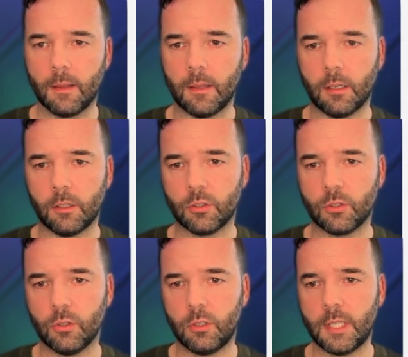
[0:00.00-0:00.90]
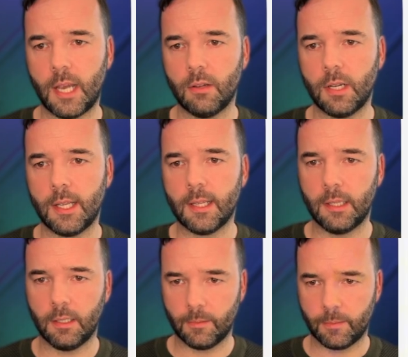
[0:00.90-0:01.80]
I'm going to scroll down a
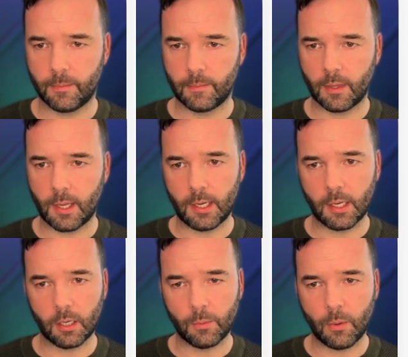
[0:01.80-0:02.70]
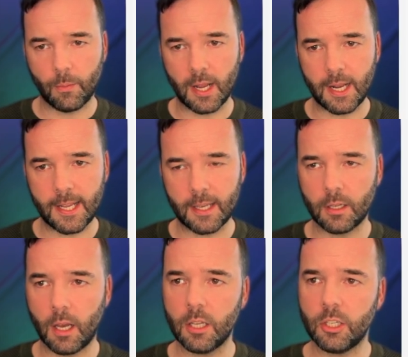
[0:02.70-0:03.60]
little and I'm going to put my
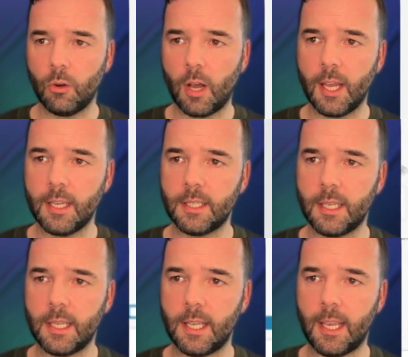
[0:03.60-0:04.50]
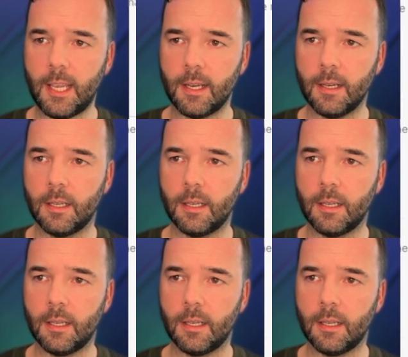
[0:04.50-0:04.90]
Leonardo ID here.